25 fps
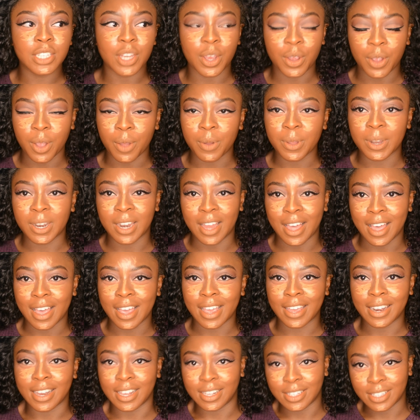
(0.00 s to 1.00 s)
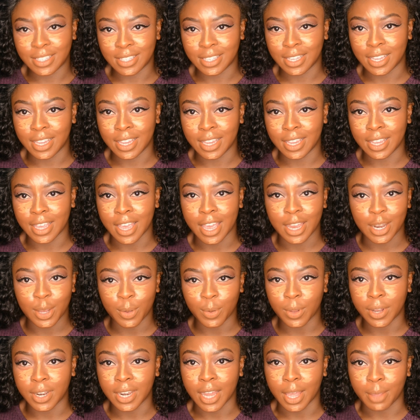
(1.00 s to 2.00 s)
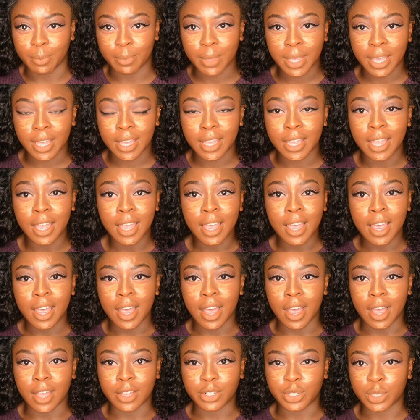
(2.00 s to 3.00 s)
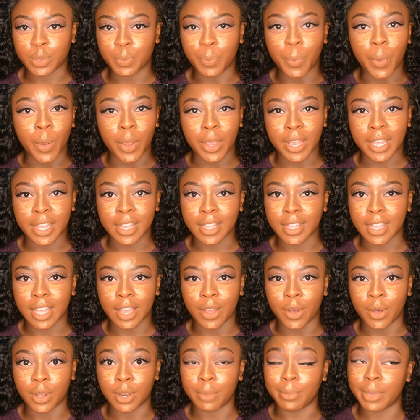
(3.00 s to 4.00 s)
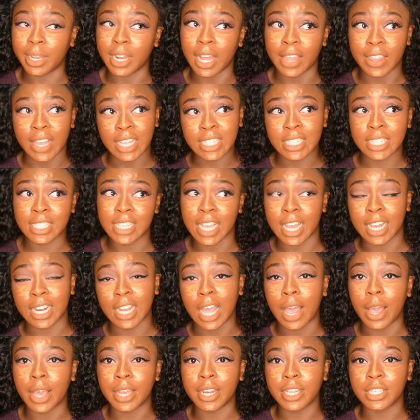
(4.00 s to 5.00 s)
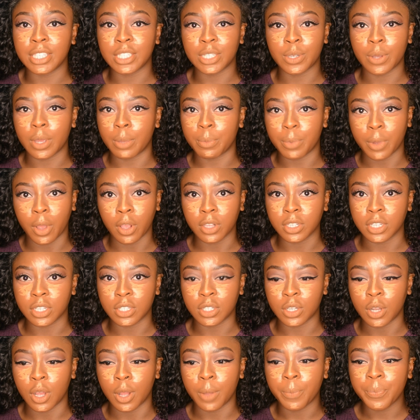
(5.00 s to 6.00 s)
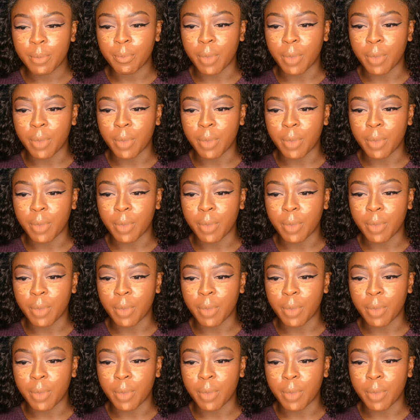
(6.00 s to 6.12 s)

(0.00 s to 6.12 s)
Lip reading: don't go online and see anyone like me just putting it on and be like, that's exactly how I need to do it, because it's not.